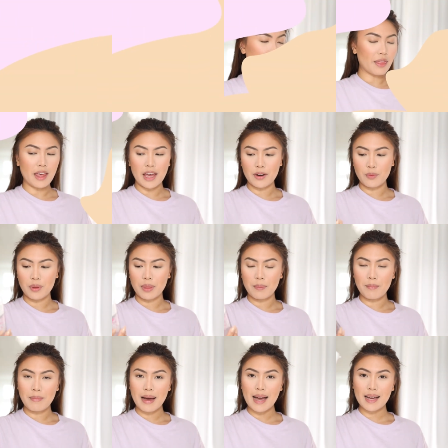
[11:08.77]
And then with the
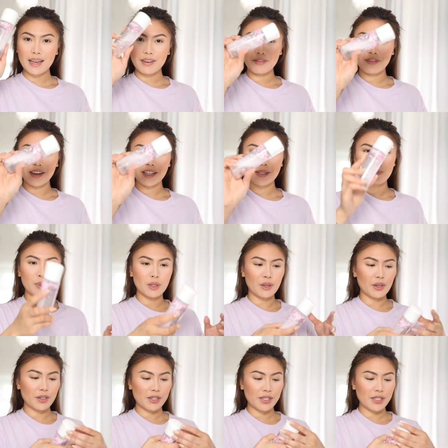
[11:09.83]
MAC Fix
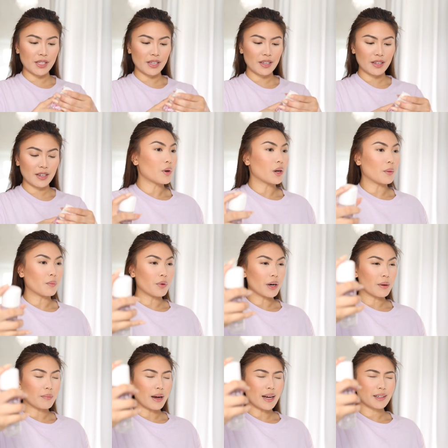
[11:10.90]
Plus, I'm going to
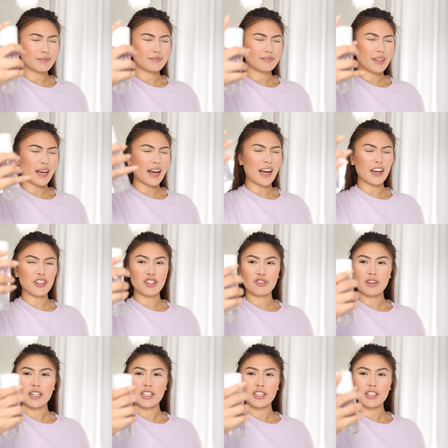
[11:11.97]
bring back that
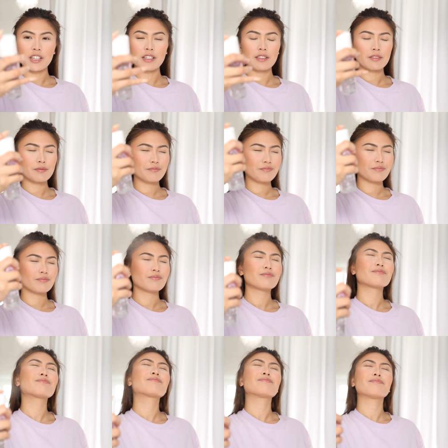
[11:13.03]
hydration.
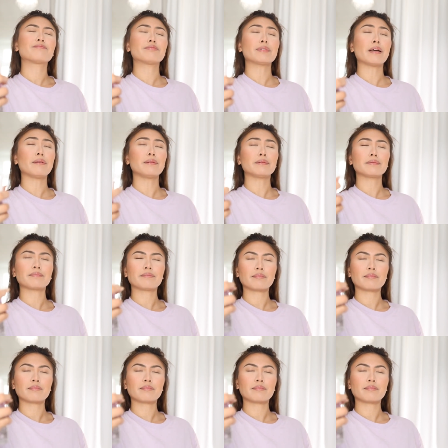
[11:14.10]
Ow.